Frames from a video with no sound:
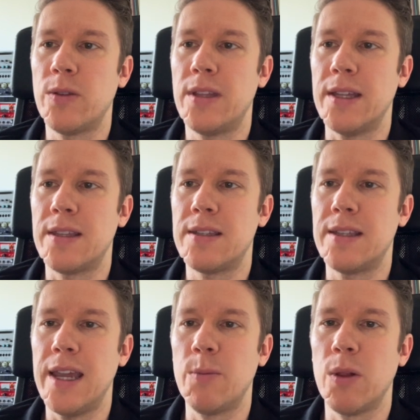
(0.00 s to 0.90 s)
that
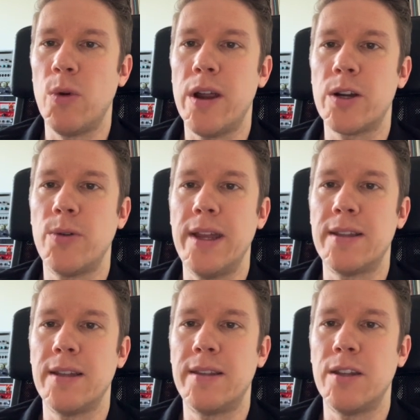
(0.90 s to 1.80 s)
table where I
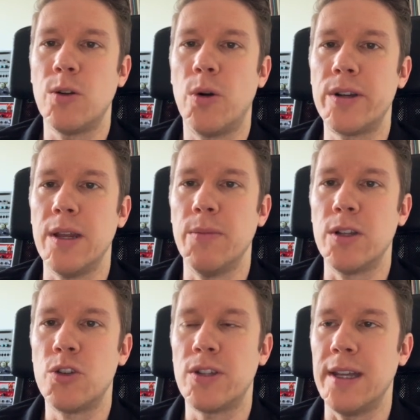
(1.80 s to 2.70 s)
created that ORD
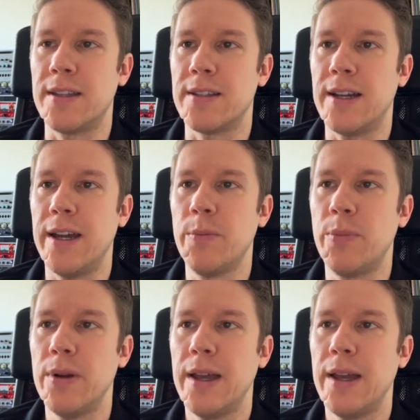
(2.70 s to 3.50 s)
image data type.